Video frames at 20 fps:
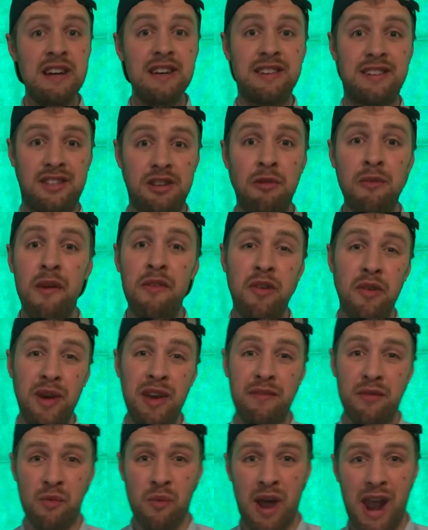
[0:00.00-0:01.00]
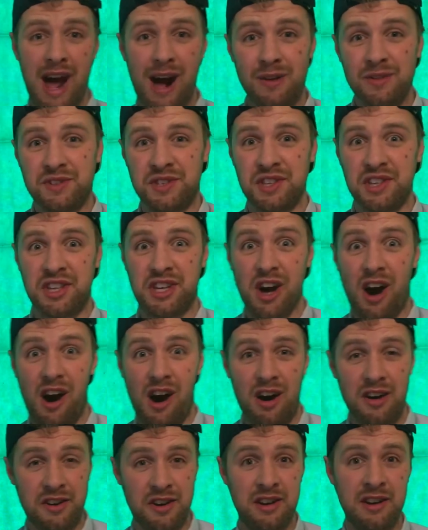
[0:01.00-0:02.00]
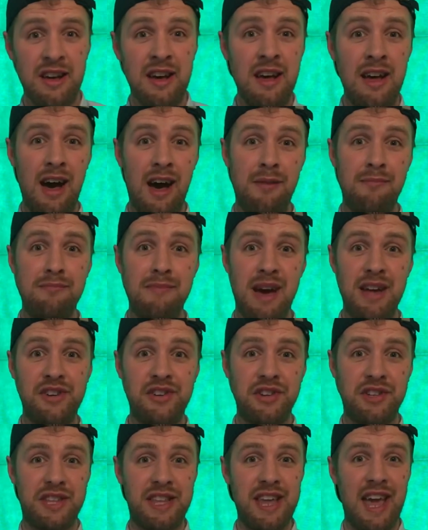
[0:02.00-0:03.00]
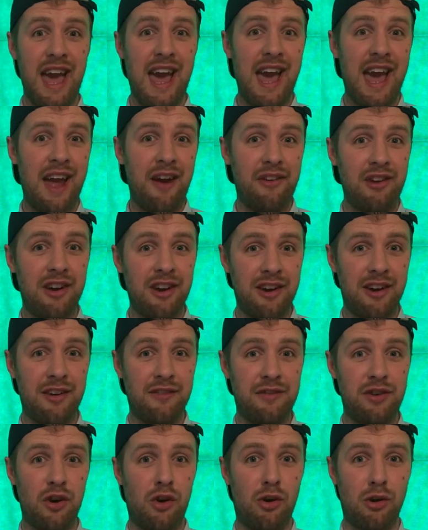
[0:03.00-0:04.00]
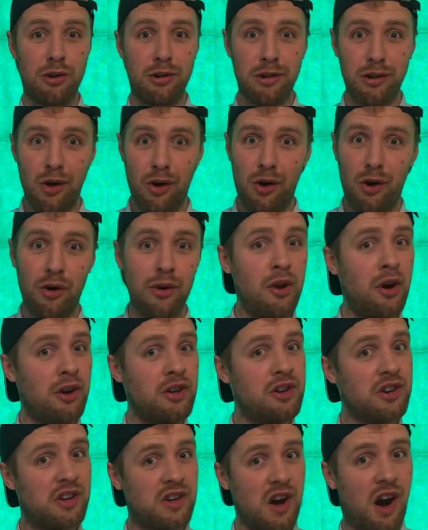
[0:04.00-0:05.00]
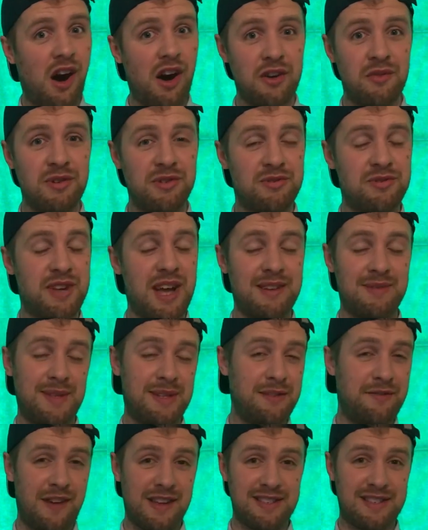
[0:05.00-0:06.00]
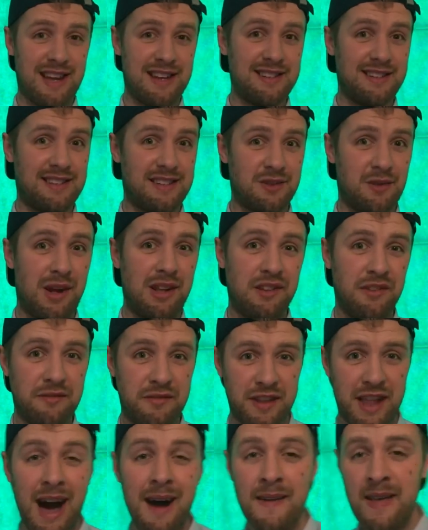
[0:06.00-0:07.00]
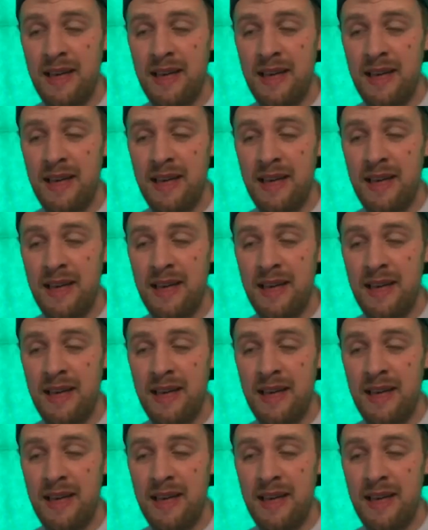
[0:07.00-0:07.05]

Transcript: Some of you even went out into the garden and measured the area of your lawn or your garden, which was absolutely fantastic, so well done for that.